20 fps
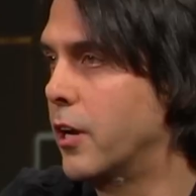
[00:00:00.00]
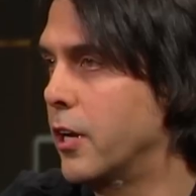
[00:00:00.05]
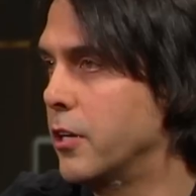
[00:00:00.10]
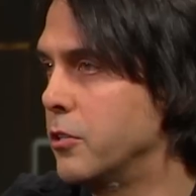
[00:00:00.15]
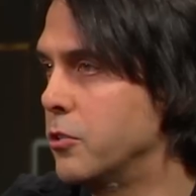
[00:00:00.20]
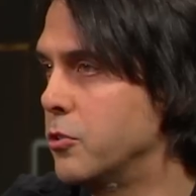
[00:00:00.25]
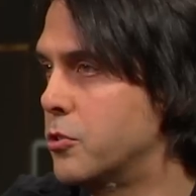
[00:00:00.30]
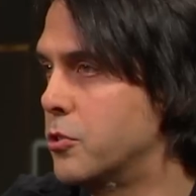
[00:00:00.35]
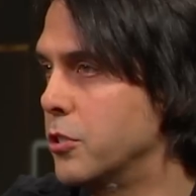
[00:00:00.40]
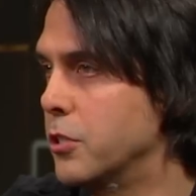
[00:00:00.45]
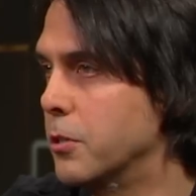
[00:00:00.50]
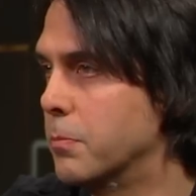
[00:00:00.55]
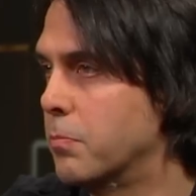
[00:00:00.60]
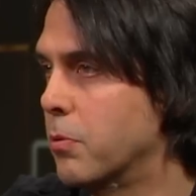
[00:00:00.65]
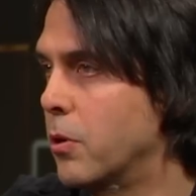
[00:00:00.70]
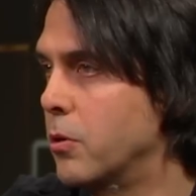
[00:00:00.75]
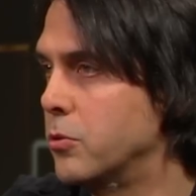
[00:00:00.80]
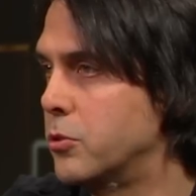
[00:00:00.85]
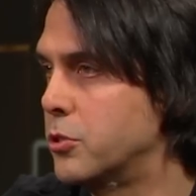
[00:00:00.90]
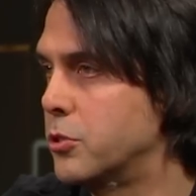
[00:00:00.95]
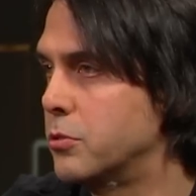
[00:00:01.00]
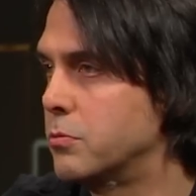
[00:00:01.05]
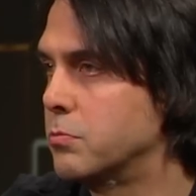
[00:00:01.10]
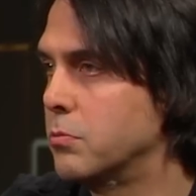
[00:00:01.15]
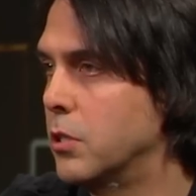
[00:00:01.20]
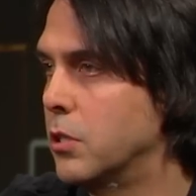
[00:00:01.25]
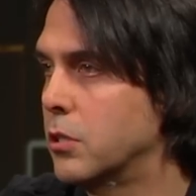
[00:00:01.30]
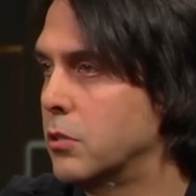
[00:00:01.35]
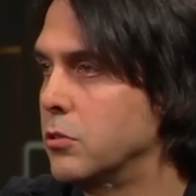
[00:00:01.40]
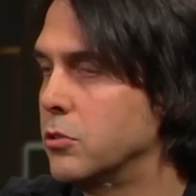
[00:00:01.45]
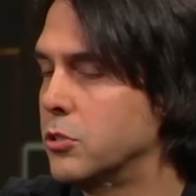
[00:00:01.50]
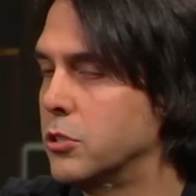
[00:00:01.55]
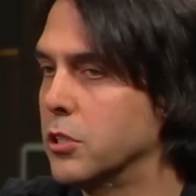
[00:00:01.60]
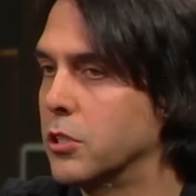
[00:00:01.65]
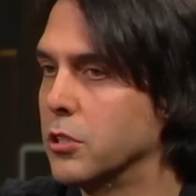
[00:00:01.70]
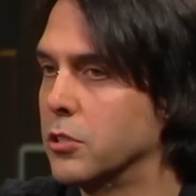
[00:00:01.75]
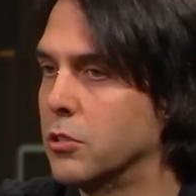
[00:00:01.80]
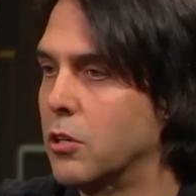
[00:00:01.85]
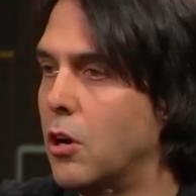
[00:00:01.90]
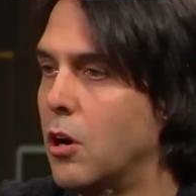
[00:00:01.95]
I usually approach
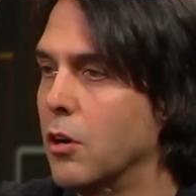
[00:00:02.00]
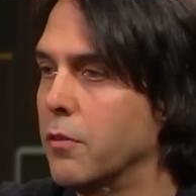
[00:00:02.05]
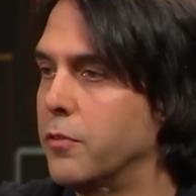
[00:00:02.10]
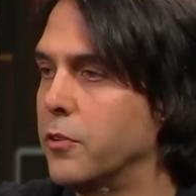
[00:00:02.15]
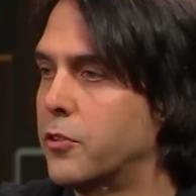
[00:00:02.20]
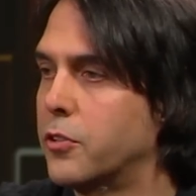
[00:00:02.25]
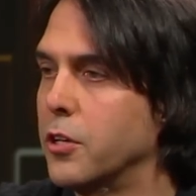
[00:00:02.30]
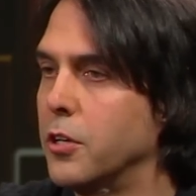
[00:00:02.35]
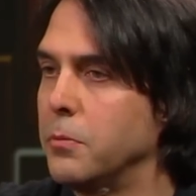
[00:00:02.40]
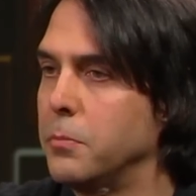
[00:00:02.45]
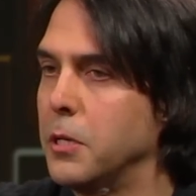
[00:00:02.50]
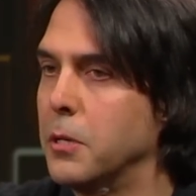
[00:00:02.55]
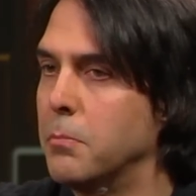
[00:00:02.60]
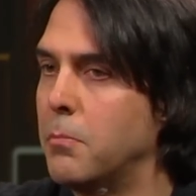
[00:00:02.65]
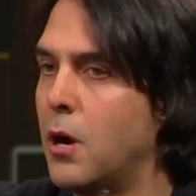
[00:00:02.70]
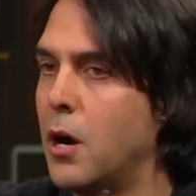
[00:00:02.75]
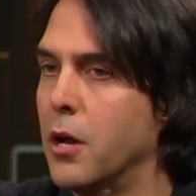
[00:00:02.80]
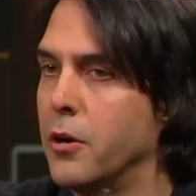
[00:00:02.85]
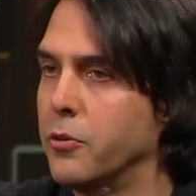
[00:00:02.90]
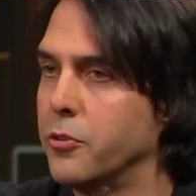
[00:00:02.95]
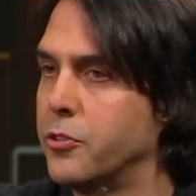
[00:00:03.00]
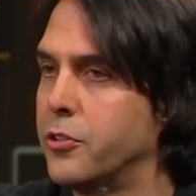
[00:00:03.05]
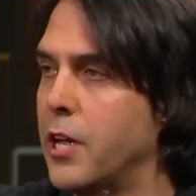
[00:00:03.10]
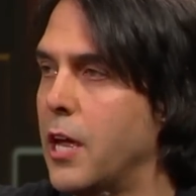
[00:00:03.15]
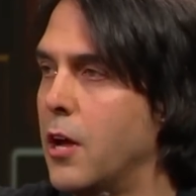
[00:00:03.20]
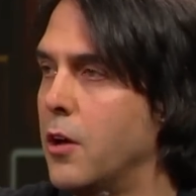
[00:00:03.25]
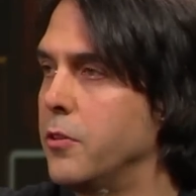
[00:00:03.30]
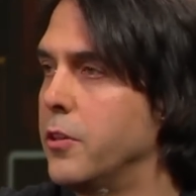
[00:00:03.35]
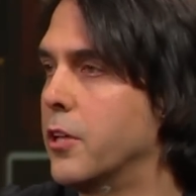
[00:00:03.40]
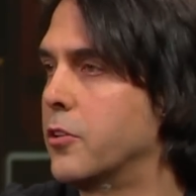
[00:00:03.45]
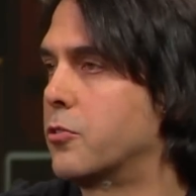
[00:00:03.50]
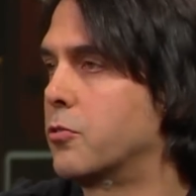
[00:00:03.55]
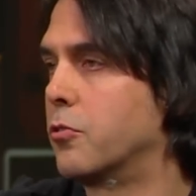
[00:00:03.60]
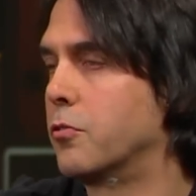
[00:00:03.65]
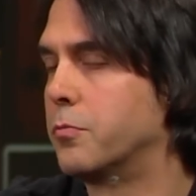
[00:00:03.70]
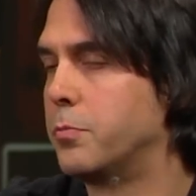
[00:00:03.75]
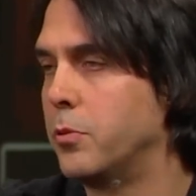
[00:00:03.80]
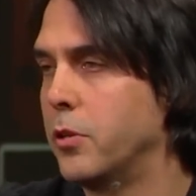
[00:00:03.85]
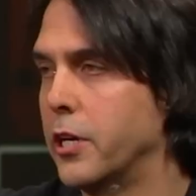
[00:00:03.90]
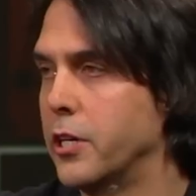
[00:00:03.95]
acoustic guitar. If it's going to be a mono sound that's sort
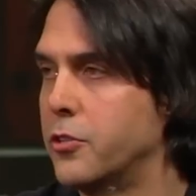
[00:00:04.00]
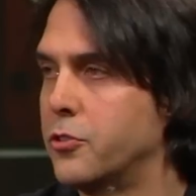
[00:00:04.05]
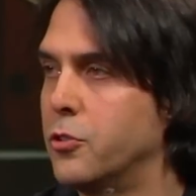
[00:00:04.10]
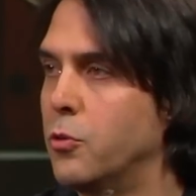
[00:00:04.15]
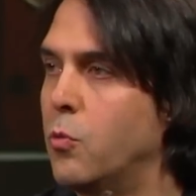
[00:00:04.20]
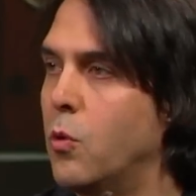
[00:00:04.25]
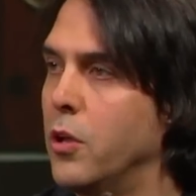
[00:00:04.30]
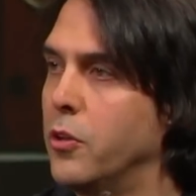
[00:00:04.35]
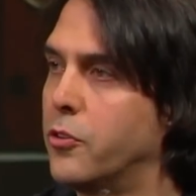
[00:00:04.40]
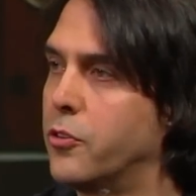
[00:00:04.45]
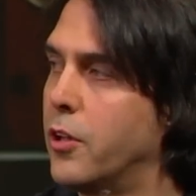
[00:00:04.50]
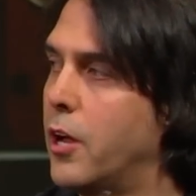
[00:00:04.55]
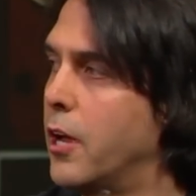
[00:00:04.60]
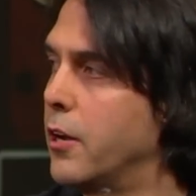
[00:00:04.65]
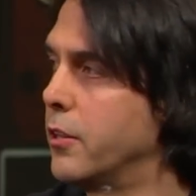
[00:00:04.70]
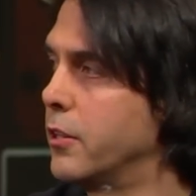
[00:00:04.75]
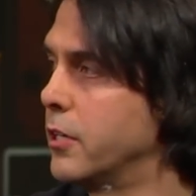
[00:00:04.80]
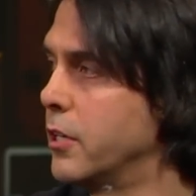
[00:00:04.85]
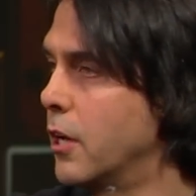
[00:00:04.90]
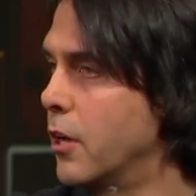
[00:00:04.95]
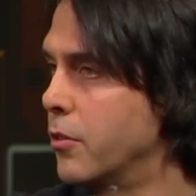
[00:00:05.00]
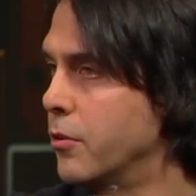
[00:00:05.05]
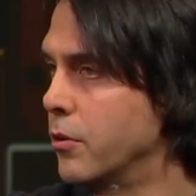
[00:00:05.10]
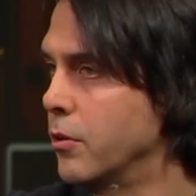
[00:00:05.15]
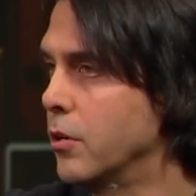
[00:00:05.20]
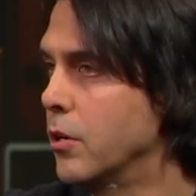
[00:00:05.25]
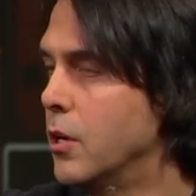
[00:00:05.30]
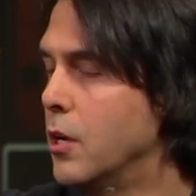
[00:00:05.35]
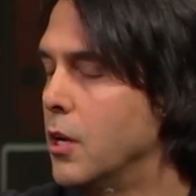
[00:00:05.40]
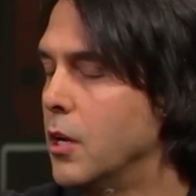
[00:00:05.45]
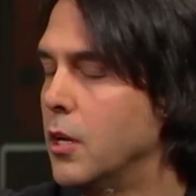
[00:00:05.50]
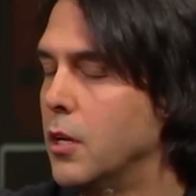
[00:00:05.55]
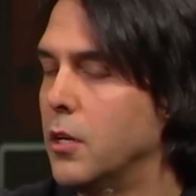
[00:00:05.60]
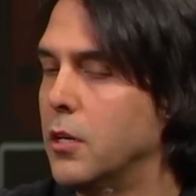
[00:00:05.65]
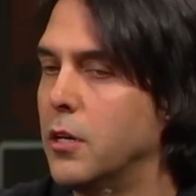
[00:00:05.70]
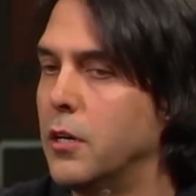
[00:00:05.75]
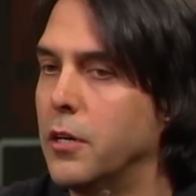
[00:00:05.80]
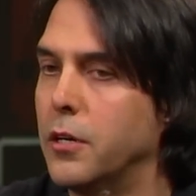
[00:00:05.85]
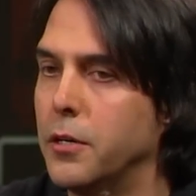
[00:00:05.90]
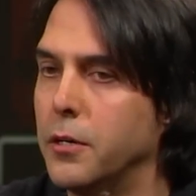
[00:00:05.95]
of placed to one side or the other,
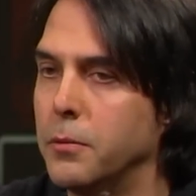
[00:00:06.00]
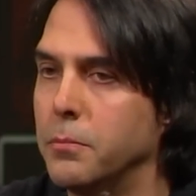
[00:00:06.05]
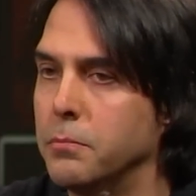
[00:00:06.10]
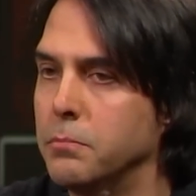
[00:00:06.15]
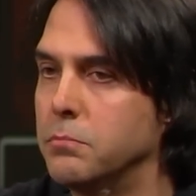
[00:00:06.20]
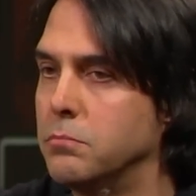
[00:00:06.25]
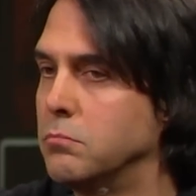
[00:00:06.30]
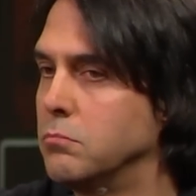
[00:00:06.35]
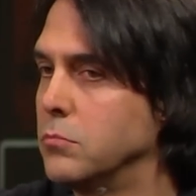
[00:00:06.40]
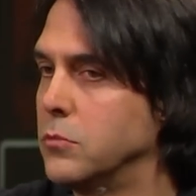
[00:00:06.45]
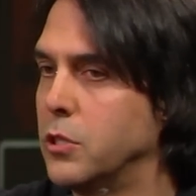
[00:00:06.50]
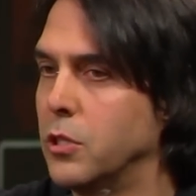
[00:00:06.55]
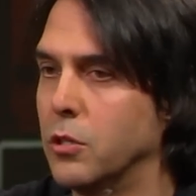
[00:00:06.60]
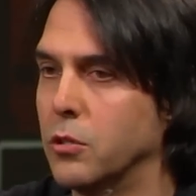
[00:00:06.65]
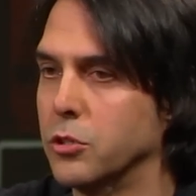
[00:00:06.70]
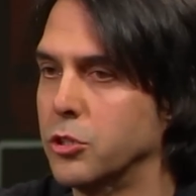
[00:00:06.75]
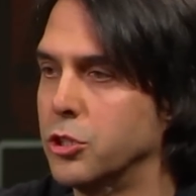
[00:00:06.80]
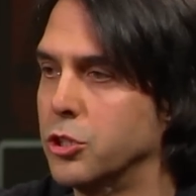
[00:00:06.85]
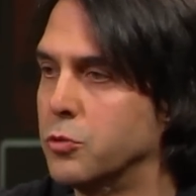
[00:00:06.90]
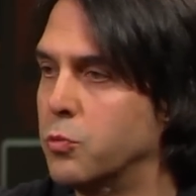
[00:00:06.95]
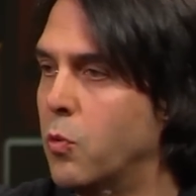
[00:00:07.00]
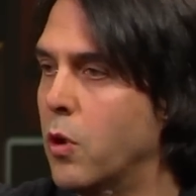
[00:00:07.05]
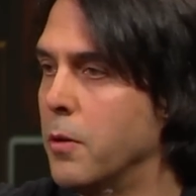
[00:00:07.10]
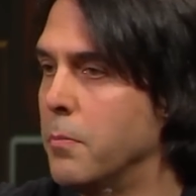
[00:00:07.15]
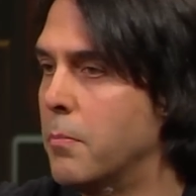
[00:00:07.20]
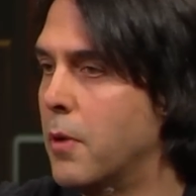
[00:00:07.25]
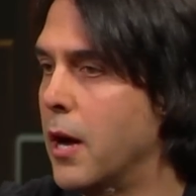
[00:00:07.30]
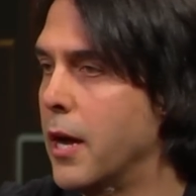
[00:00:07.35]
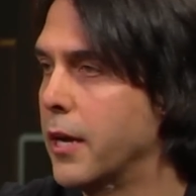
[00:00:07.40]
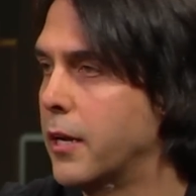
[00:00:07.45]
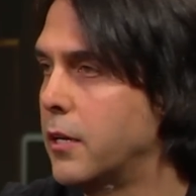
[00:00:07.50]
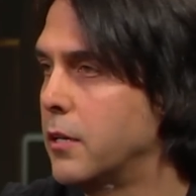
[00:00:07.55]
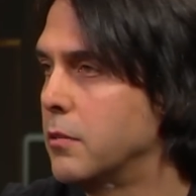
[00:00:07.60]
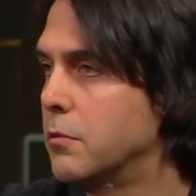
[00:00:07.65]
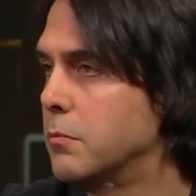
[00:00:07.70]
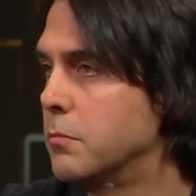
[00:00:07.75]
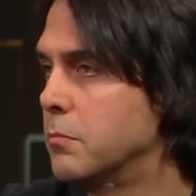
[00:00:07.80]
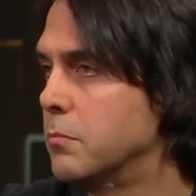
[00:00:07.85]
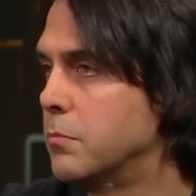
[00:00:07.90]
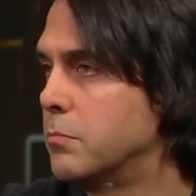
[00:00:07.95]
um, you know, it's just one mic
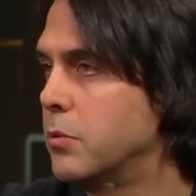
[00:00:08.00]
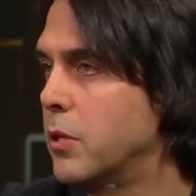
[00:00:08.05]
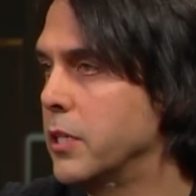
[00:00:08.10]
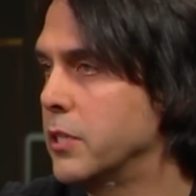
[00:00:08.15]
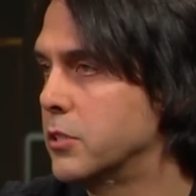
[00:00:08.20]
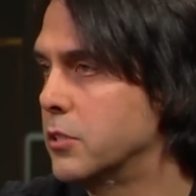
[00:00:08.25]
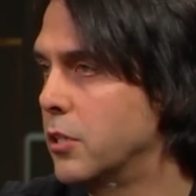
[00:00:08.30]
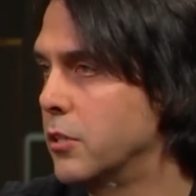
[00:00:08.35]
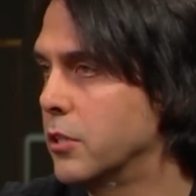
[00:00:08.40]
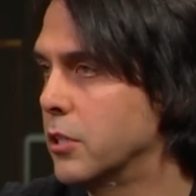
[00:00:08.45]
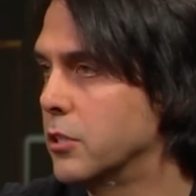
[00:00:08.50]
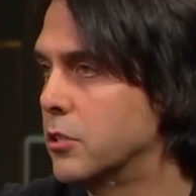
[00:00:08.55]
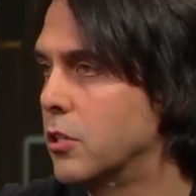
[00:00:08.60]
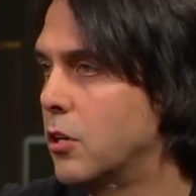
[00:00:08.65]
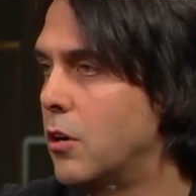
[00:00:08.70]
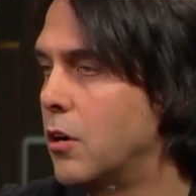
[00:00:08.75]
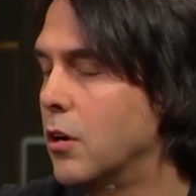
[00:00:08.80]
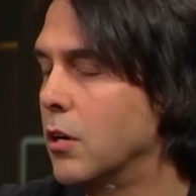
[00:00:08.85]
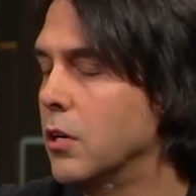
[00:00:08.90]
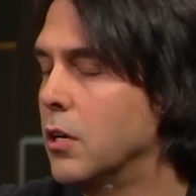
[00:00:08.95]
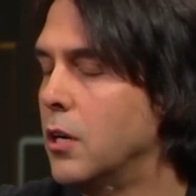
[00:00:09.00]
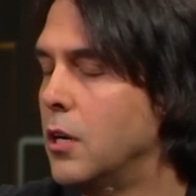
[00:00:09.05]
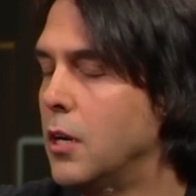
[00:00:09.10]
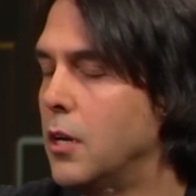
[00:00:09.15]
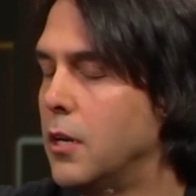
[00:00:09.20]
placed on the guitar.